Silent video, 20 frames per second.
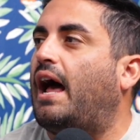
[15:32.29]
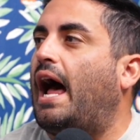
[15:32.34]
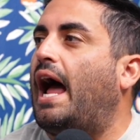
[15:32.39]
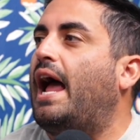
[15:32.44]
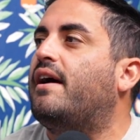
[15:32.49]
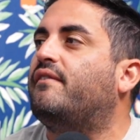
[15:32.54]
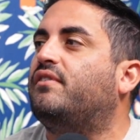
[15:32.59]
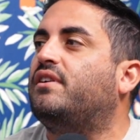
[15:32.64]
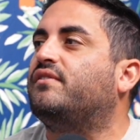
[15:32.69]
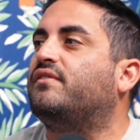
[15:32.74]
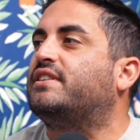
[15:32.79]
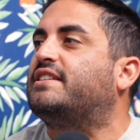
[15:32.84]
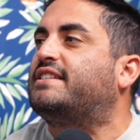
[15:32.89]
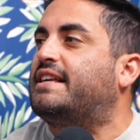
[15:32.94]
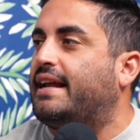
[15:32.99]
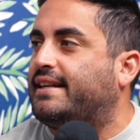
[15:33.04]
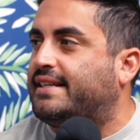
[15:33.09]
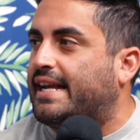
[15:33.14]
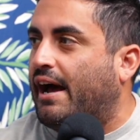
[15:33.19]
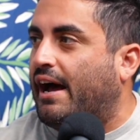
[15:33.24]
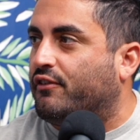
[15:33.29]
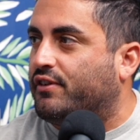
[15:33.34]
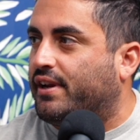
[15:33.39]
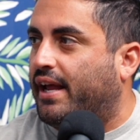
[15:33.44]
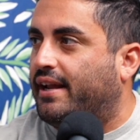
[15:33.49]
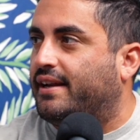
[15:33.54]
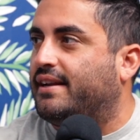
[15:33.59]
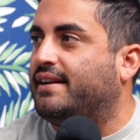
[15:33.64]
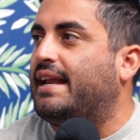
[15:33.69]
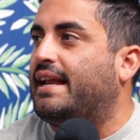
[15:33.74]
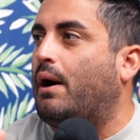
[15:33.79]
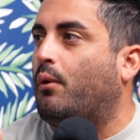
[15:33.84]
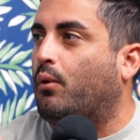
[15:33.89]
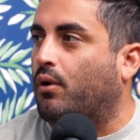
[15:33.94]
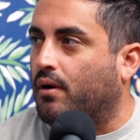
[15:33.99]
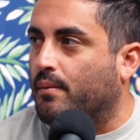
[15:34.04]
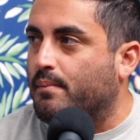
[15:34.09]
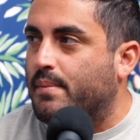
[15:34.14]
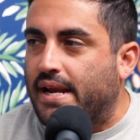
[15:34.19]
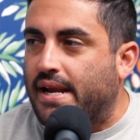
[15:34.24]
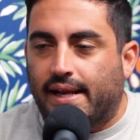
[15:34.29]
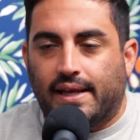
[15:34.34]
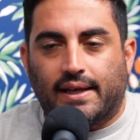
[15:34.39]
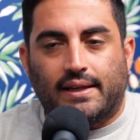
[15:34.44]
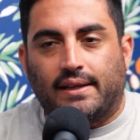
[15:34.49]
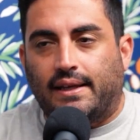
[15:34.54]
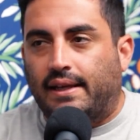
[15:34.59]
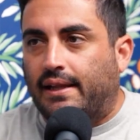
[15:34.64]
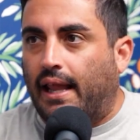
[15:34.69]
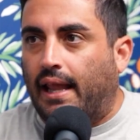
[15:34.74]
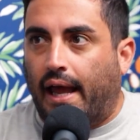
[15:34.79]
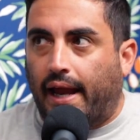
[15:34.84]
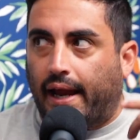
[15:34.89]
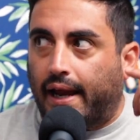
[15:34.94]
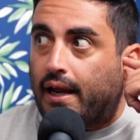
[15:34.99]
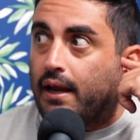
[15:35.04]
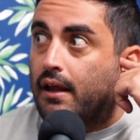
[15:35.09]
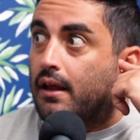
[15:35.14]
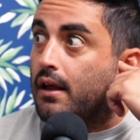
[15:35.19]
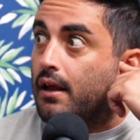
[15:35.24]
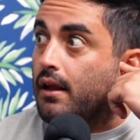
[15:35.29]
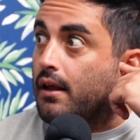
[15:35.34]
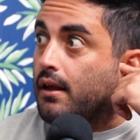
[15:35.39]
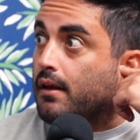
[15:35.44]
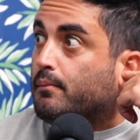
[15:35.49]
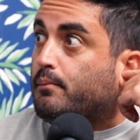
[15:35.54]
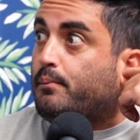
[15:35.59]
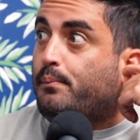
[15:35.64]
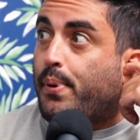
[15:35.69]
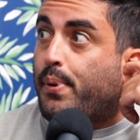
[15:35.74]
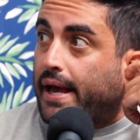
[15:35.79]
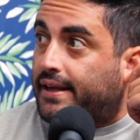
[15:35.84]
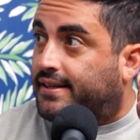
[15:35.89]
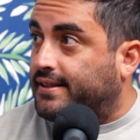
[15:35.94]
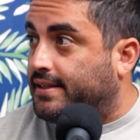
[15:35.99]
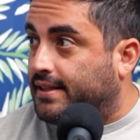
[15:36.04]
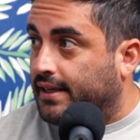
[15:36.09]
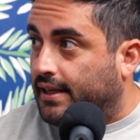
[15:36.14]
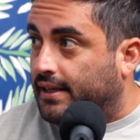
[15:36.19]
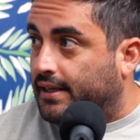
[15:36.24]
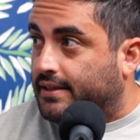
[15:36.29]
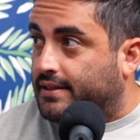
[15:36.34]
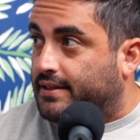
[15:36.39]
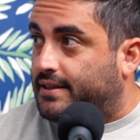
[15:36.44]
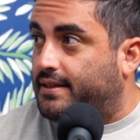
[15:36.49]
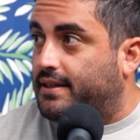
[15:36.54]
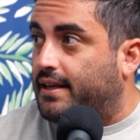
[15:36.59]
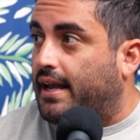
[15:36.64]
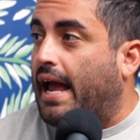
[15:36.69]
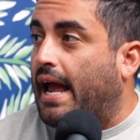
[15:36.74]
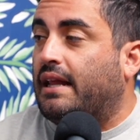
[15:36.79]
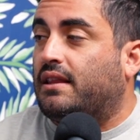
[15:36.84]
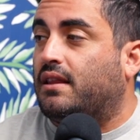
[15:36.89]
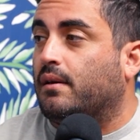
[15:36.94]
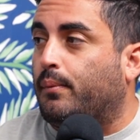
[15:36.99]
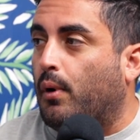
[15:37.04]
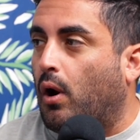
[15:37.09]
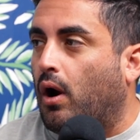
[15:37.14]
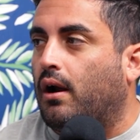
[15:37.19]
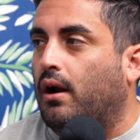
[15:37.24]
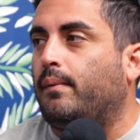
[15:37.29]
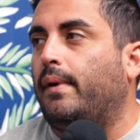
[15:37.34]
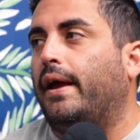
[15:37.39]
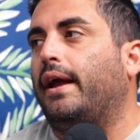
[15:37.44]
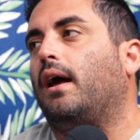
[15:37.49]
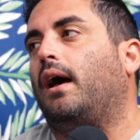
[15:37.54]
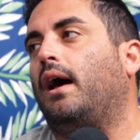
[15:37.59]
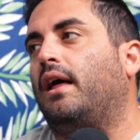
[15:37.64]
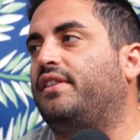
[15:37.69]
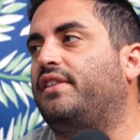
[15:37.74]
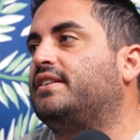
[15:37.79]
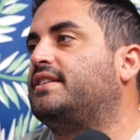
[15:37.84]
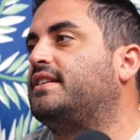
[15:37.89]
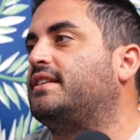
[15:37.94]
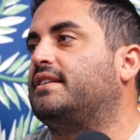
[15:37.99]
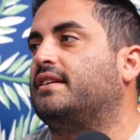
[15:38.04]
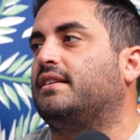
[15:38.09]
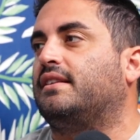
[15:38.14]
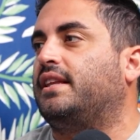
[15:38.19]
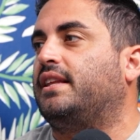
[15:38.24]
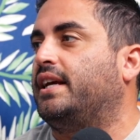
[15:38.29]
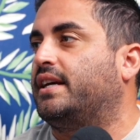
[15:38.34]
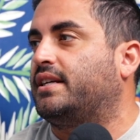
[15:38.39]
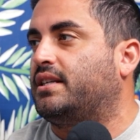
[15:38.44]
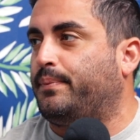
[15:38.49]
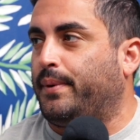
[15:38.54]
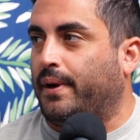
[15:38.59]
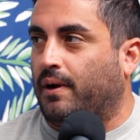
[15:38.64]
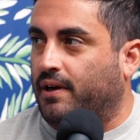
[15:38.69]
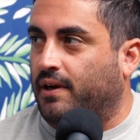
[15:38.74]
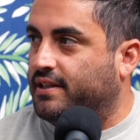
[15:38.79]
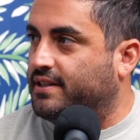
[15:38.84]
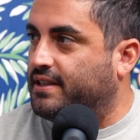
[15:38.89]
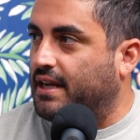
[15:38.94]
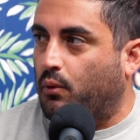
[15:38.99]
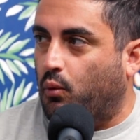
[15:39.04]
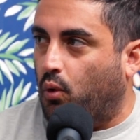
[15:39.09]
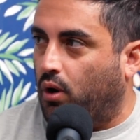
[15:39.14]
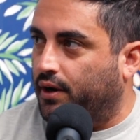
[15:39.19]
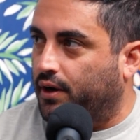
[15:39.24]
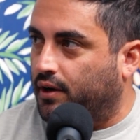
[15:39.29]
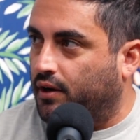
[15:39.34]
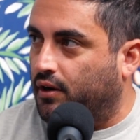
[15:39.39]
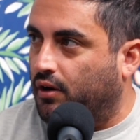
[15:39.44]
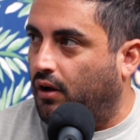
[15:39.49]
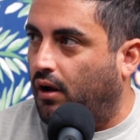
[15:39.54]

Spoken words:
I haven't even sat down yet. Now we're immediately like besties at the bar. And I'm like, oh, this isn't the experience I wanted at all.